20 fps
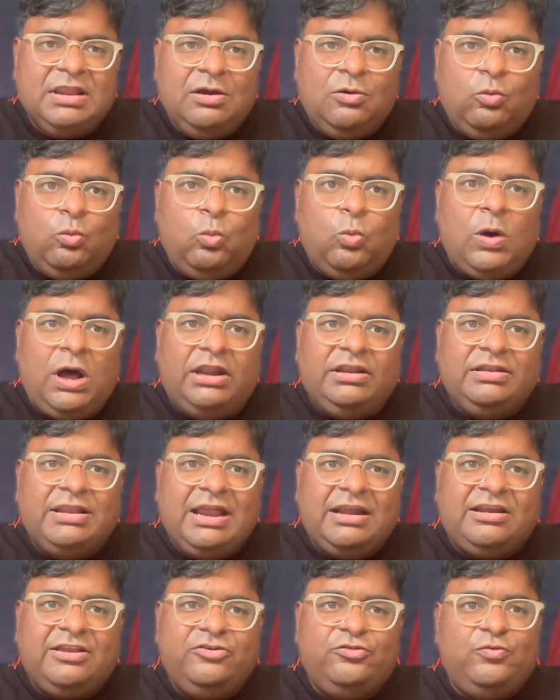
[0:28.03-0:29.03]
One
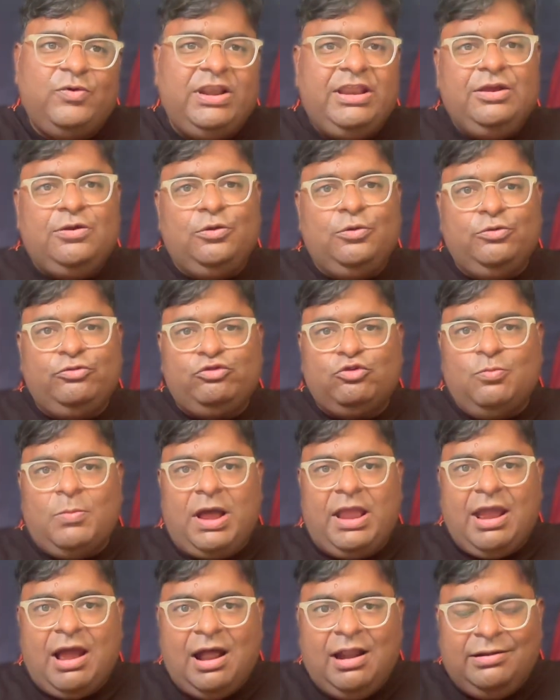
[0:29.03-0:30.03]
that is very close to
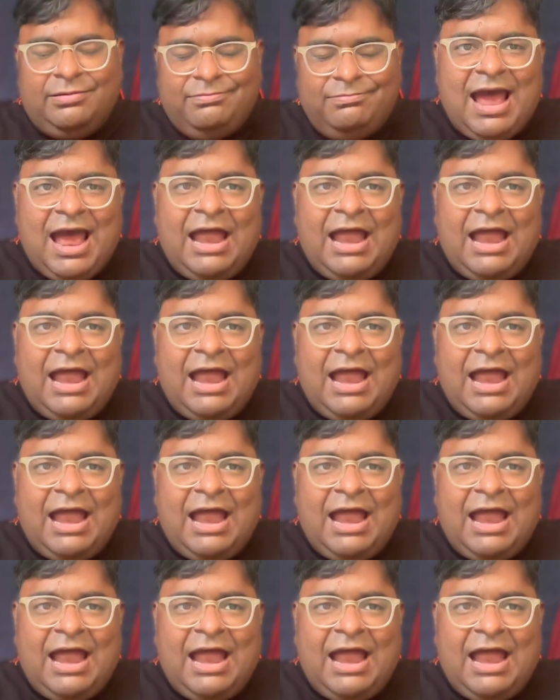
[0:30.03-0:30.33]
my heart.